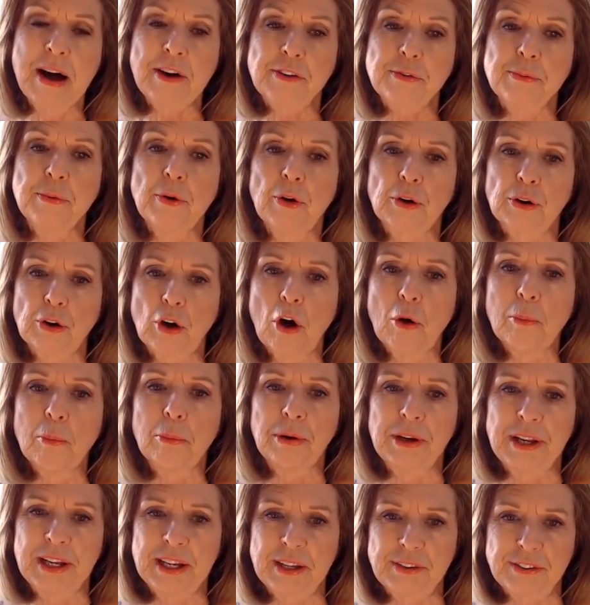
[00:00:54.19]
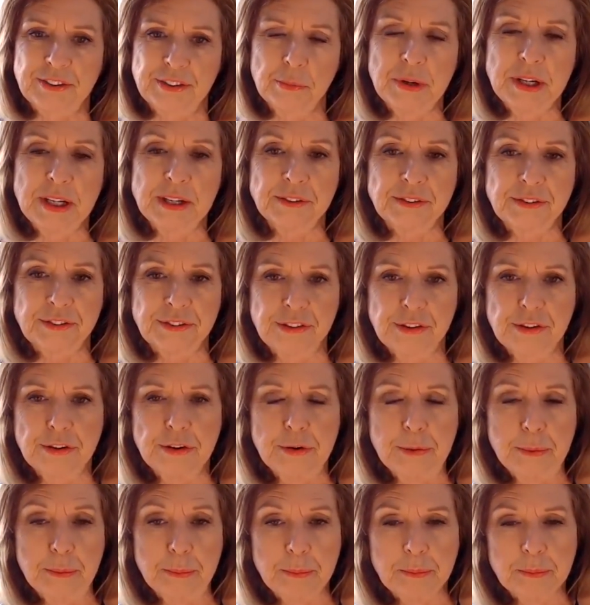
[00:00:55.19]
much more complex than we
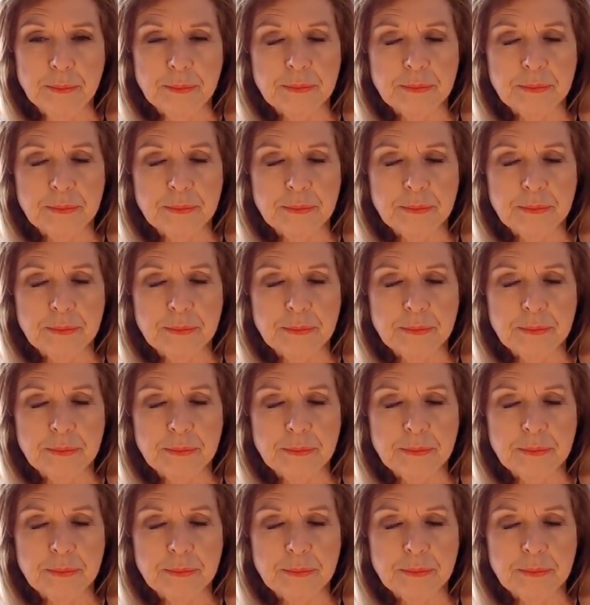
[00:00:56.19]
assume.